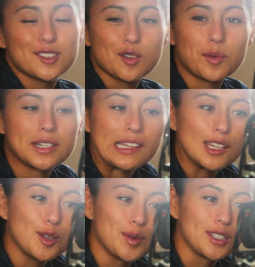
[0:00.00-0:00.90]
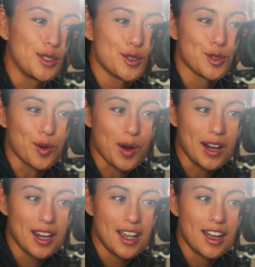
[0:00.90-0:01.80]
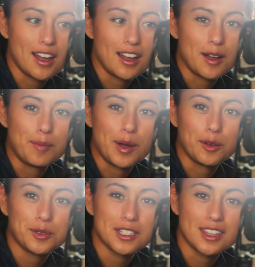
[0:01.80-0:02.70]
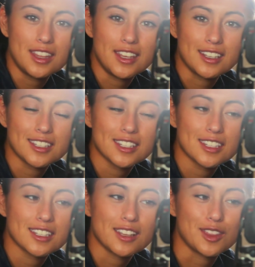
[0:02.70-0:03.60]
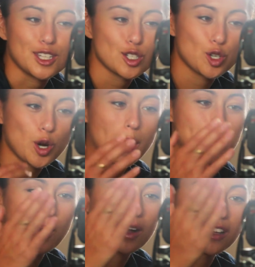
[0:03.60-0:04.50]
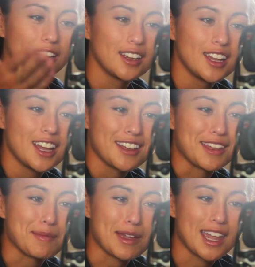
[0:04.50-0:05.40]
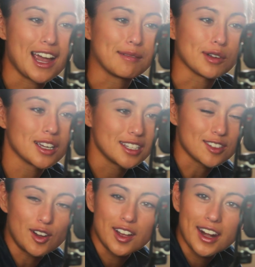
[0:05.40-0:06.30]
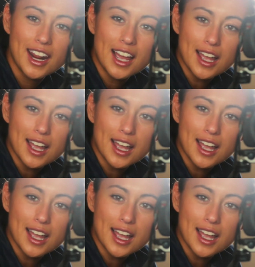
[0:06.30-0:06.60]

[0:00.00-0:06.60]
So I want to tell you a little story about this tripod that my camera is on.